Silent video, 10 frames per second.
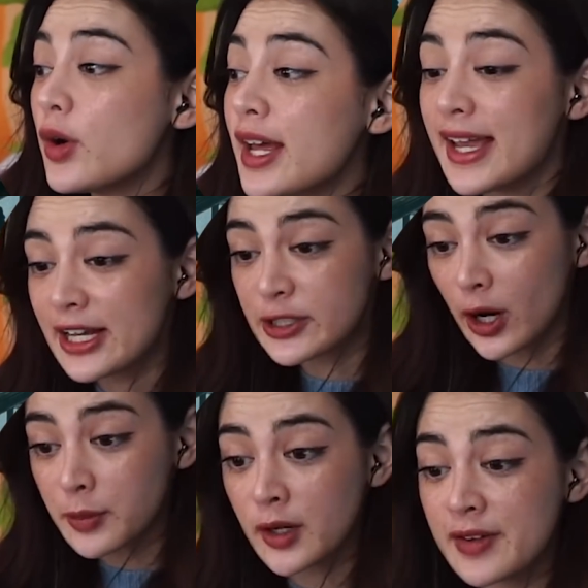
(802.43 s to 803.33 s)
it! He
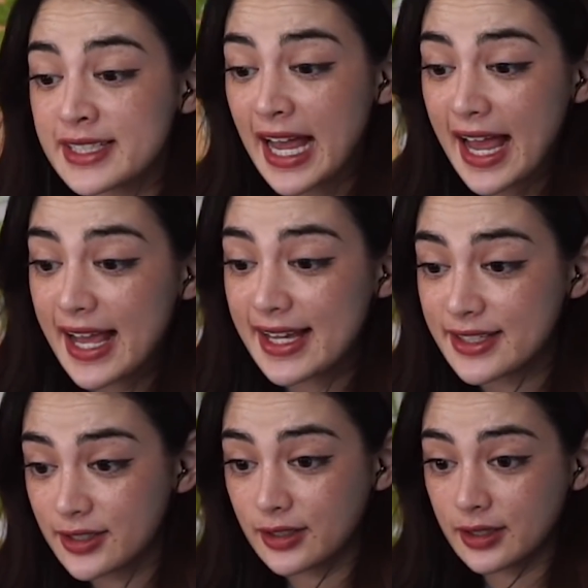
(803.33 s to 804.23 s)
chopped off his hand!
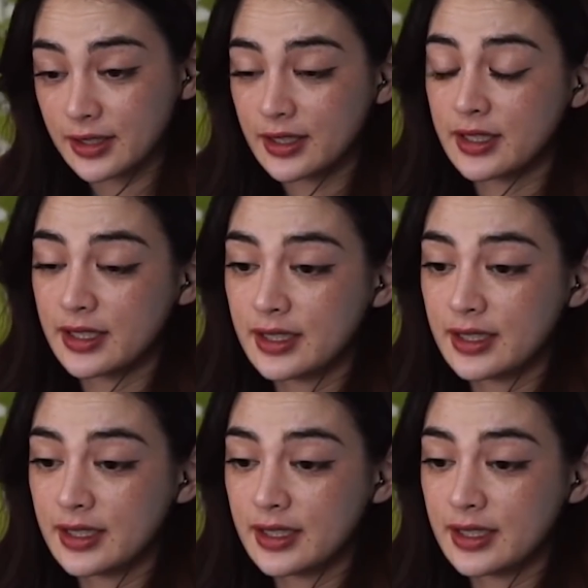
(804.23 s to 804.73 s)
Like